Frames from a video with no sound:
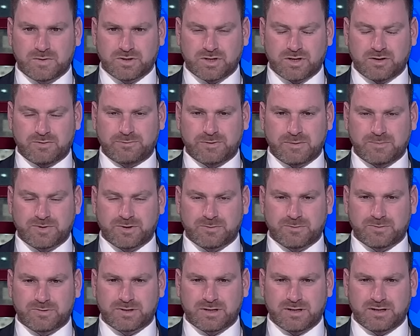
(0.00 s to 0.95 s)
Shalom from
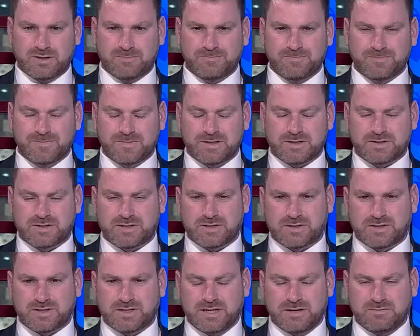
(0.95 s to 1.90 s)
Jerusalem. This
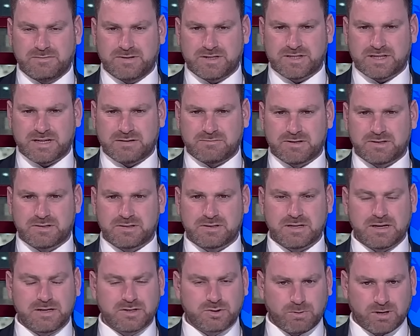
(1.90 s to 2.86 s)
is
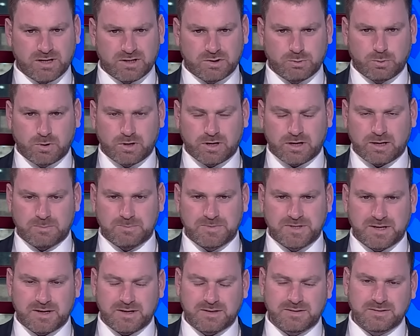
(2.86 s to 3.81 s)
TV7's Israel at War
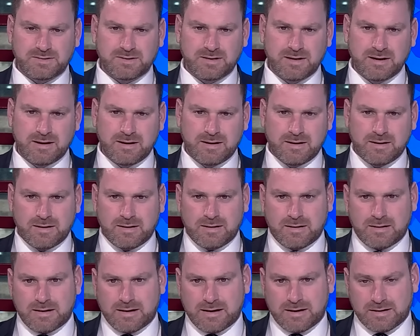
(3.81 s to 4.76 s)
update.
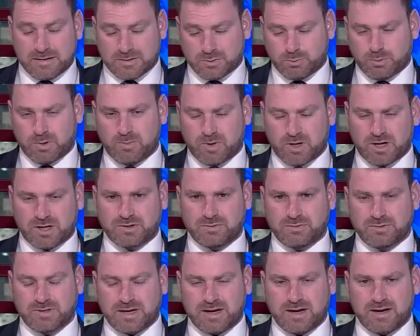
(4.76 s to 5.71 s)
And as we mark
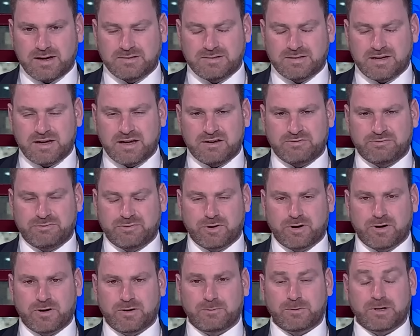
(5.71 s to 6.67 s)
today, day
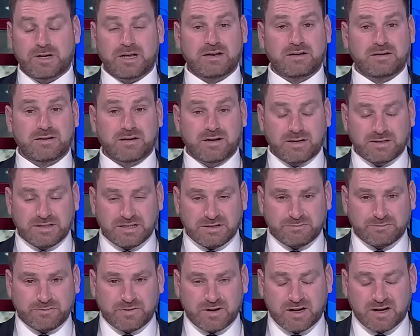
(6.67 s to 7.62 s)

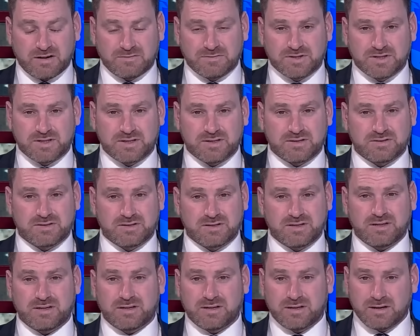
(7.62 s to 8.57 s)
495 since
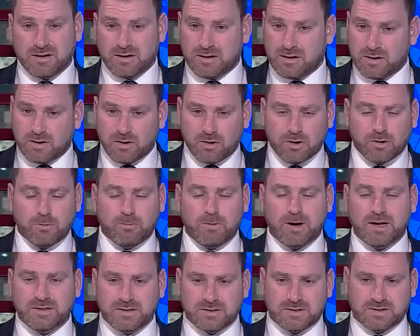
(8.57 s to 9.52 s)
the
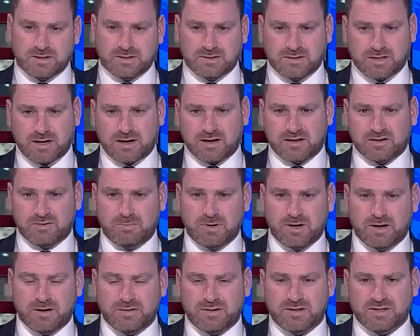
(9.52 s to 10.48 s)
horrendous attack
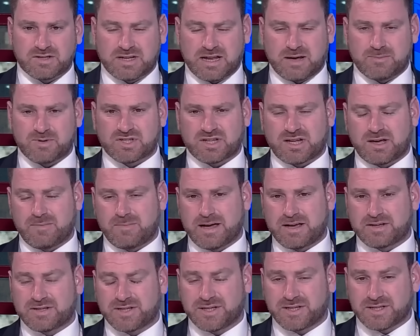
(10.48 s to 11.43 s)
by the Islamist
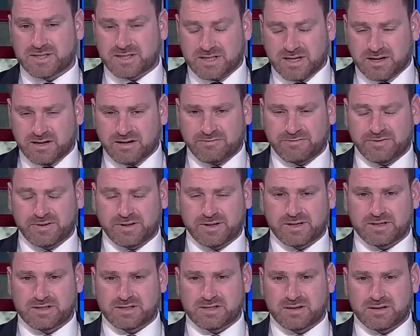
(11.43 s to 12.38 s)
Hamas and its terror
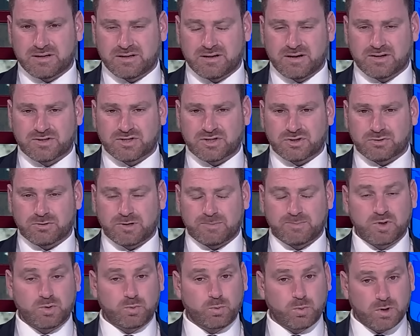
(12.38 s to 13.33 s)
affiliates in the Gaza
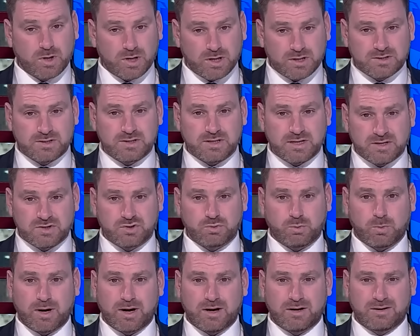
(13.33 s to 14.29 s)
Strip towards
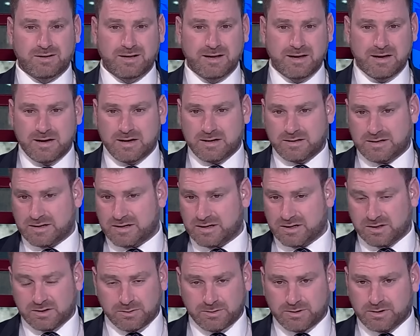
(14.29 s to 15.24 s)
Israel, that
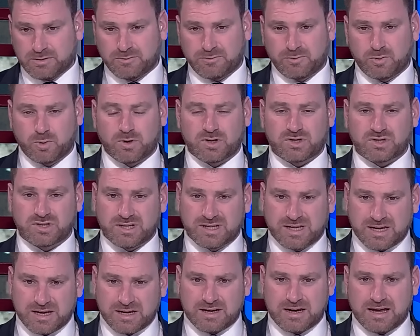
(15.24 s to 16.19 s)
included, of course, the
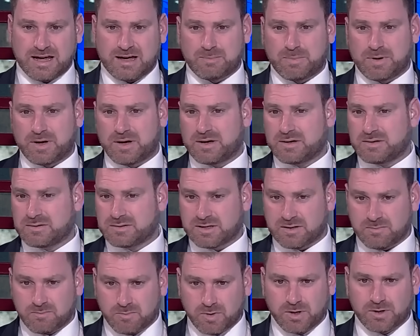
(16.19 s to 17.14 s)

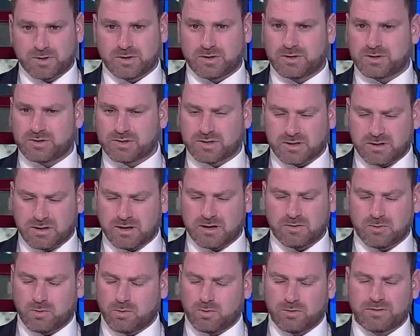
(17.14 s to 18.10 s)
kidnappings and murders and
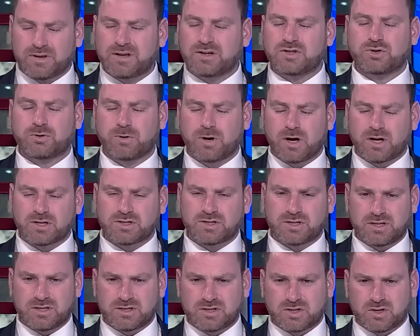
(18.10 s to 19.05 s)
all the
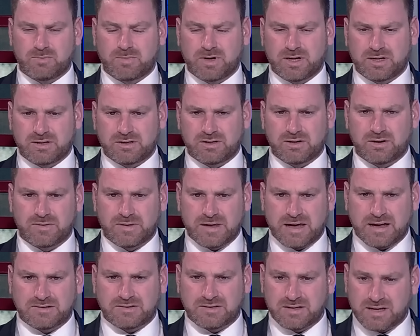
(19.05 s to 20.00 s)
atrocities committed on
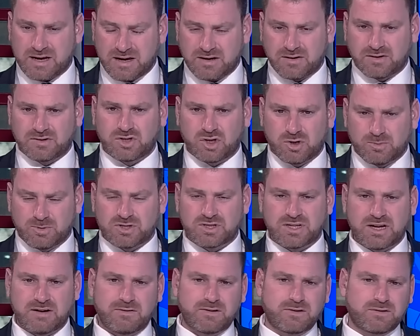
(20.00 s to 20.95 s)
that day, October
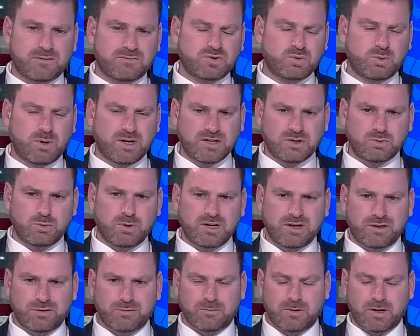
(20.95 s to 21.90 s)
7th of
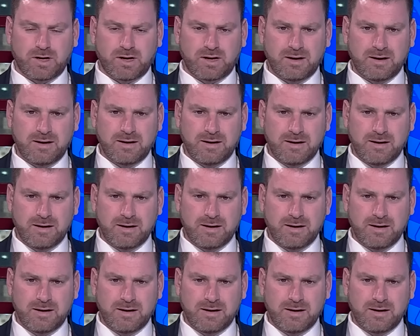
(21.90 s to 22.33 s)
2023.